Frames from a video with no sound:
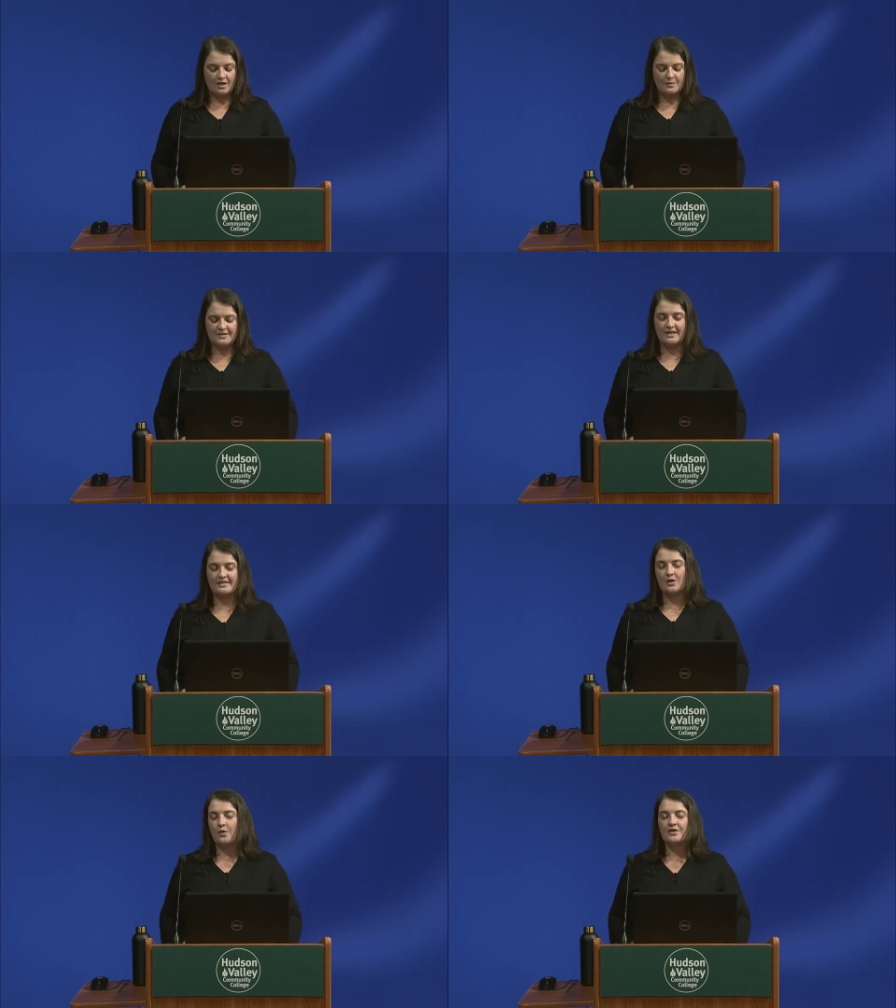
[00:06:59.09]
Besides,
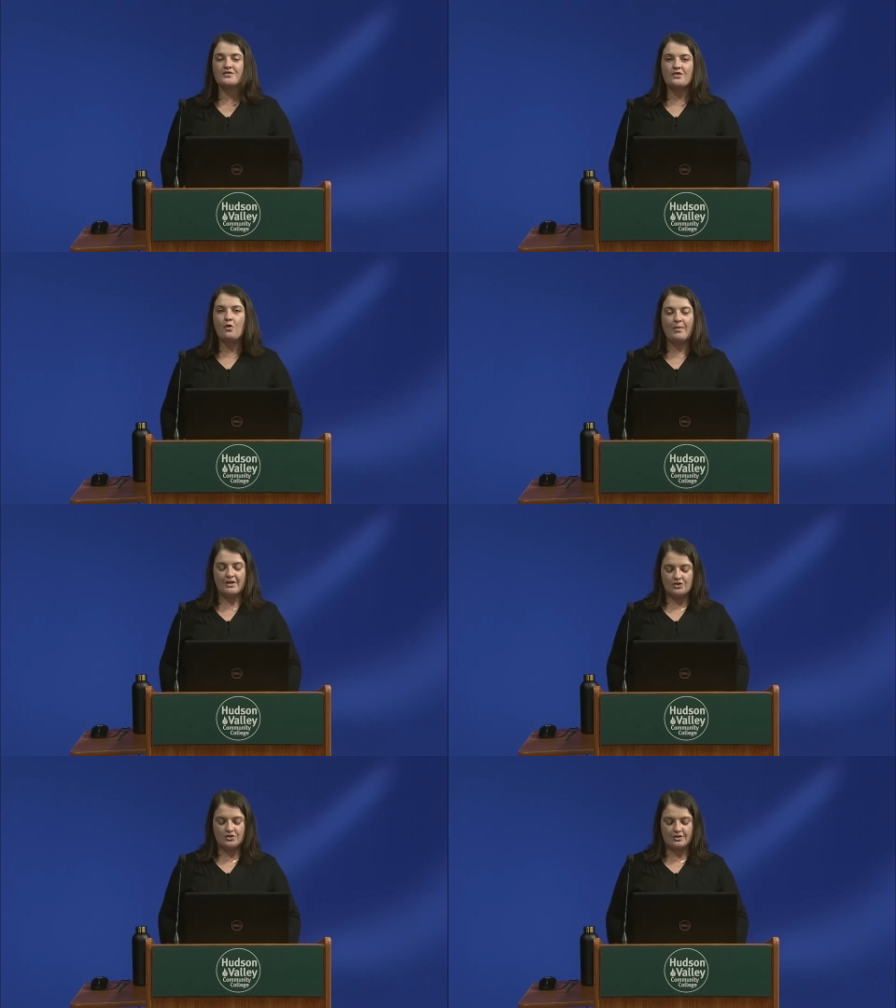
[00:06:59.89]
I worked so
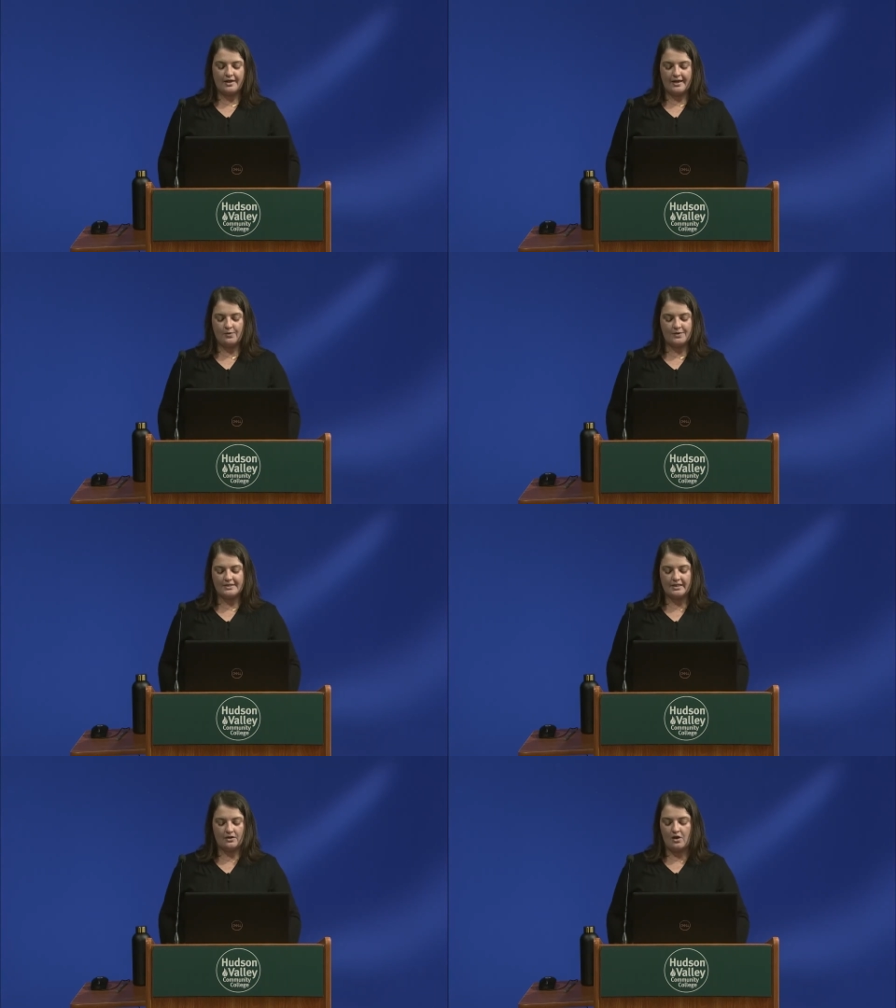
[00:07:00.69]
much, I
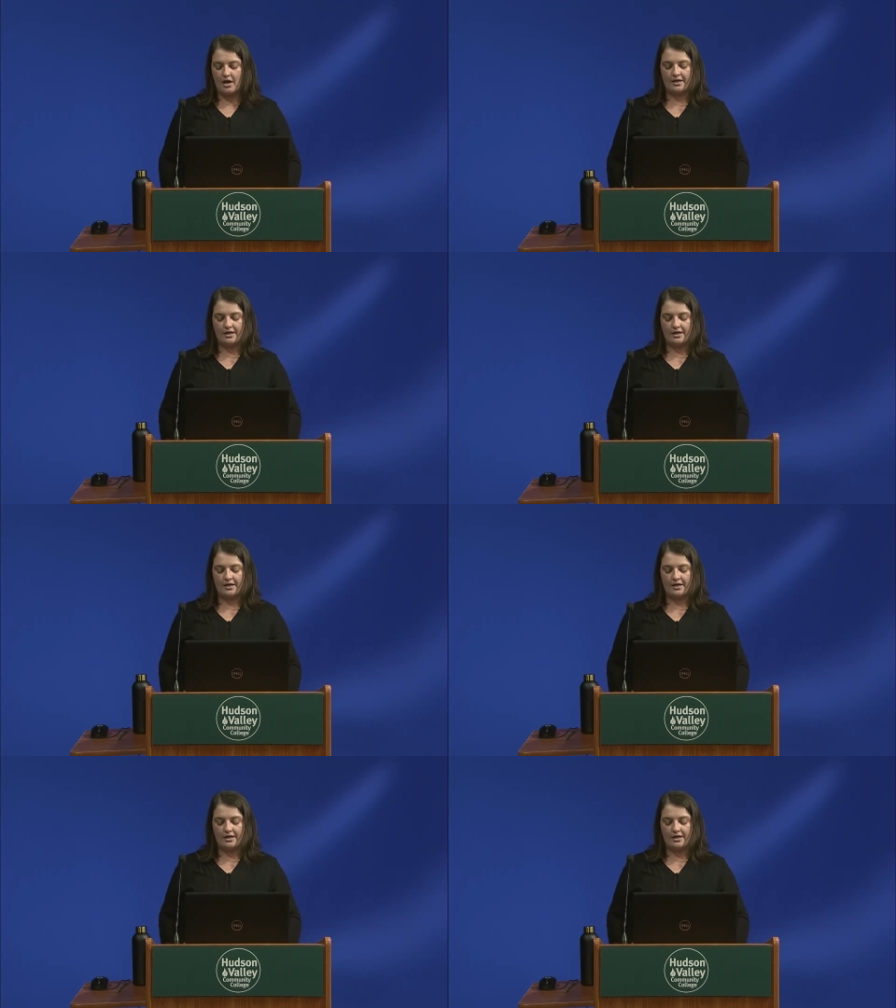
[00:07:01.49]
wasn't there long